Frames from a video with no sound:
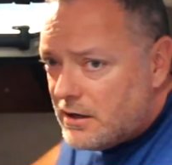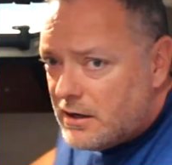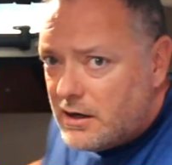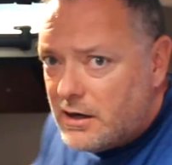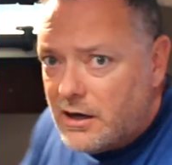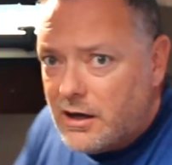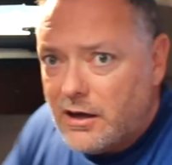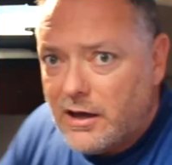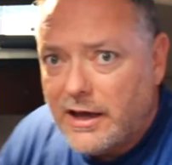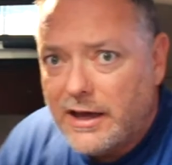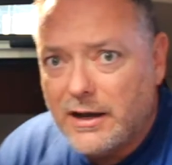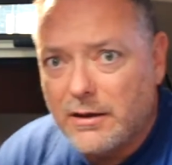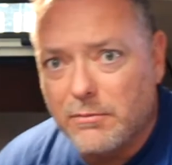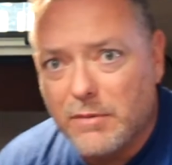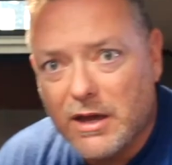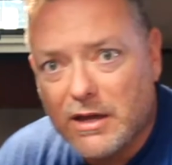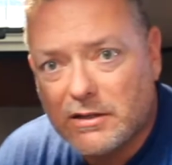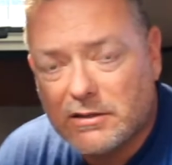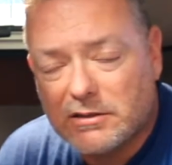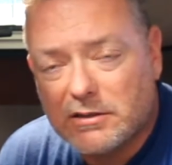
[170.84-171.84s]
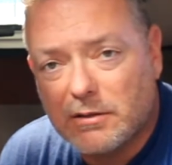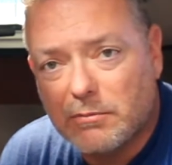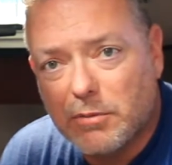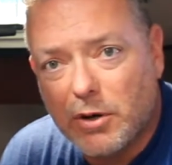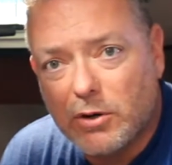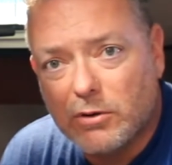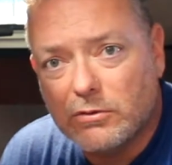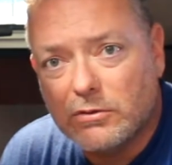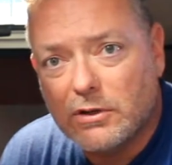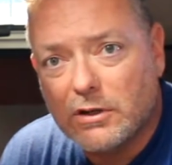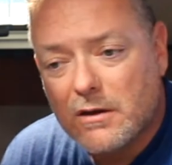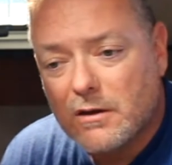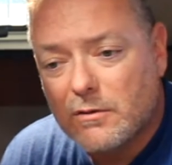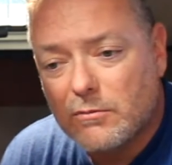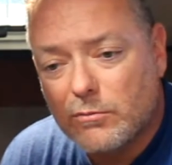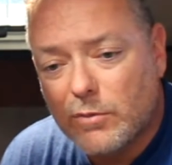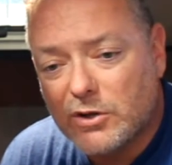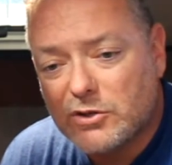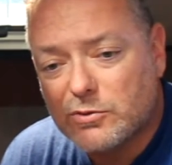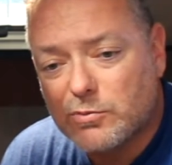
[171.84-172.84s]
And it makes the boat
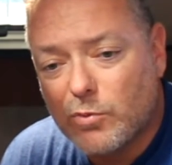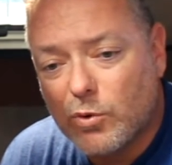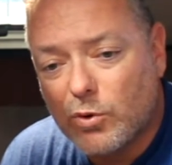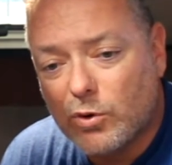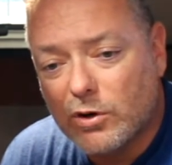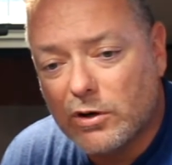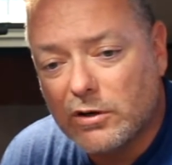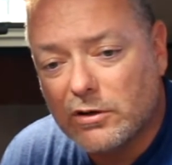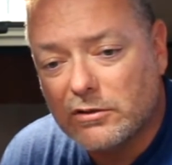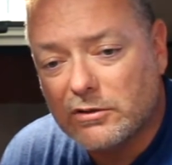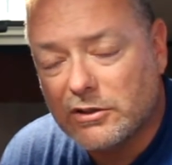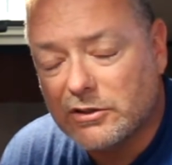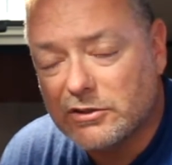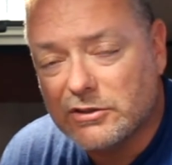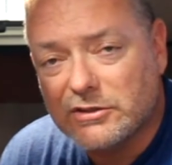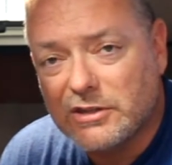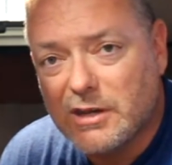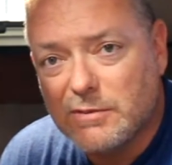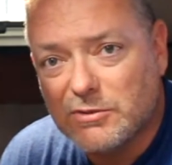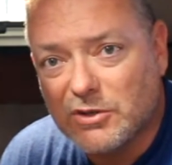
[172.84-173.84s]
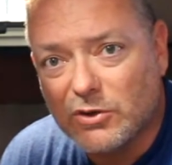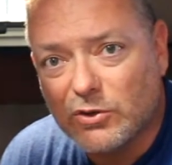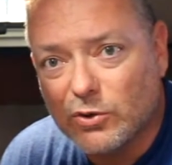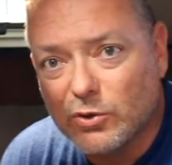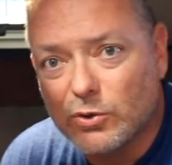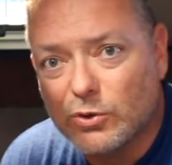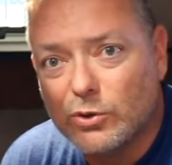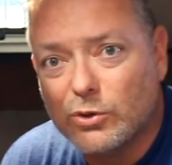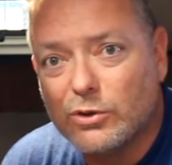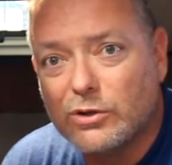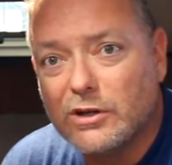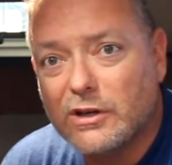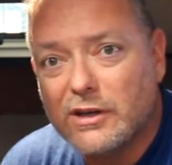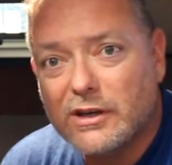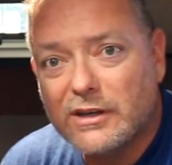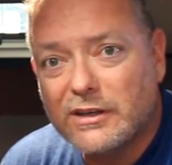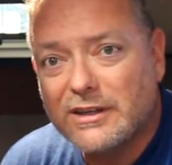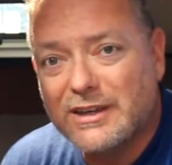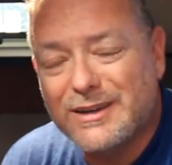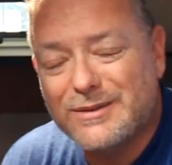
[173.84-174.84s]
much more, it just keeps it cool,
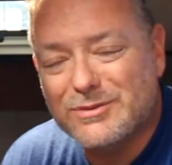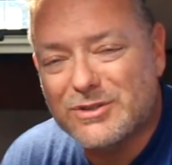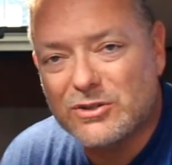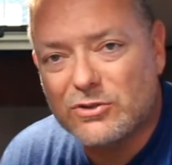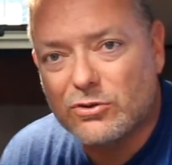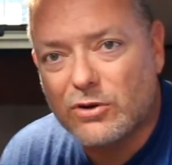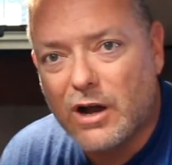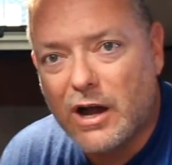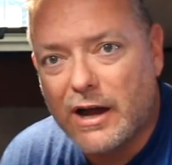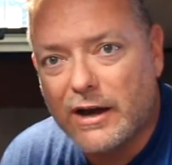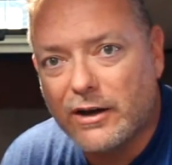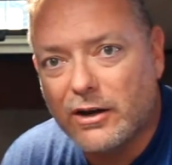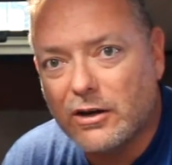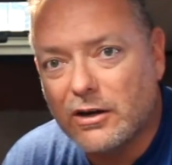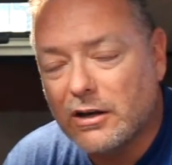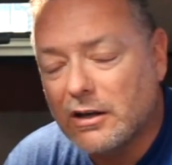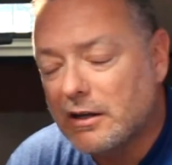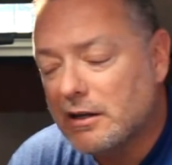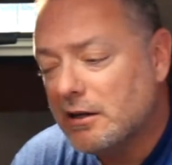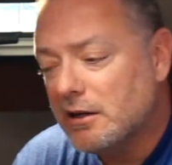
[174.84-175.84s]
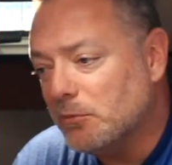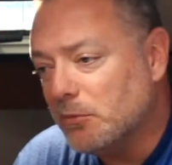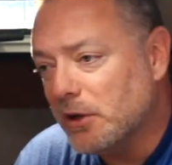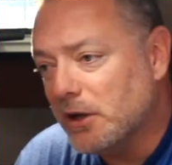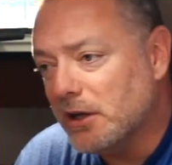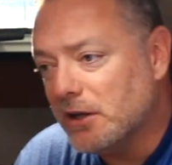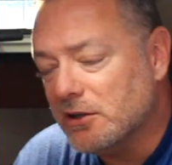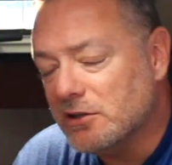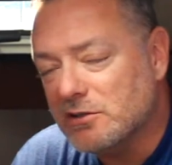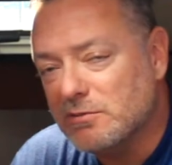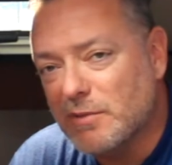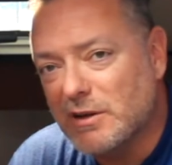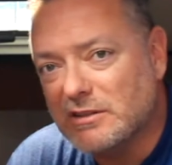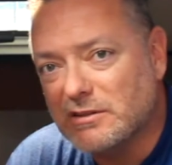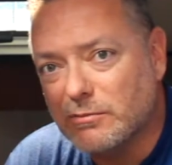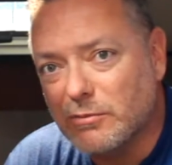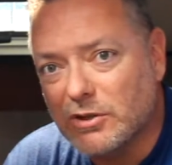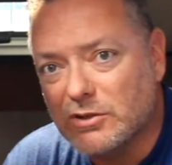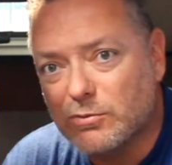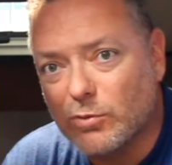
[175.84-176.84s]
keeps it drier, and it just makes
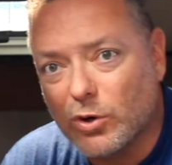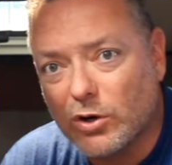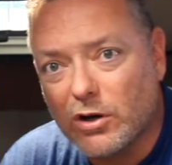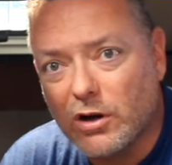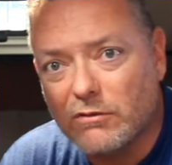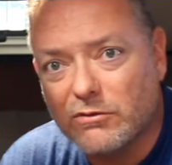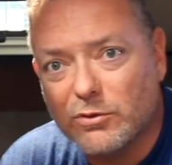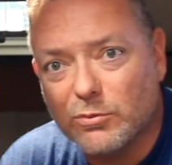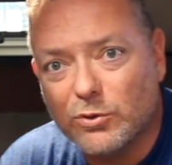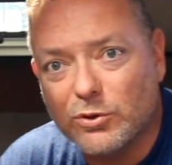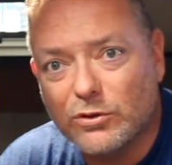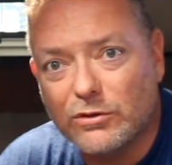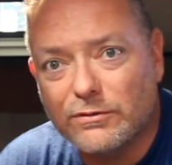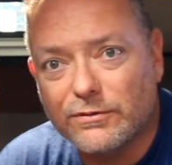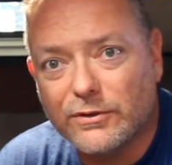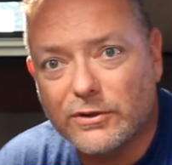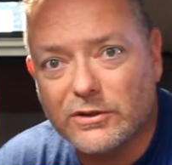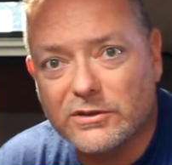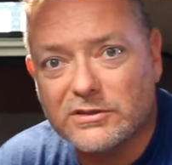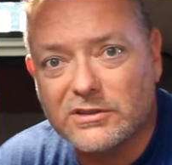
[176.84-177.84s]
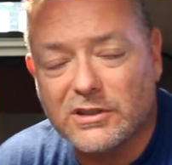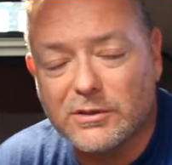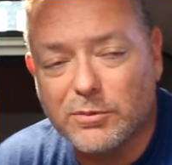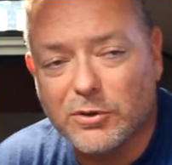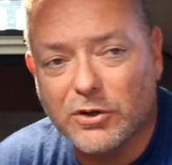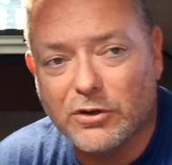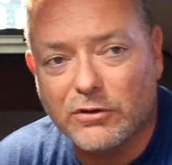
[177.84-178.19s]
it much more comfortable for sleeping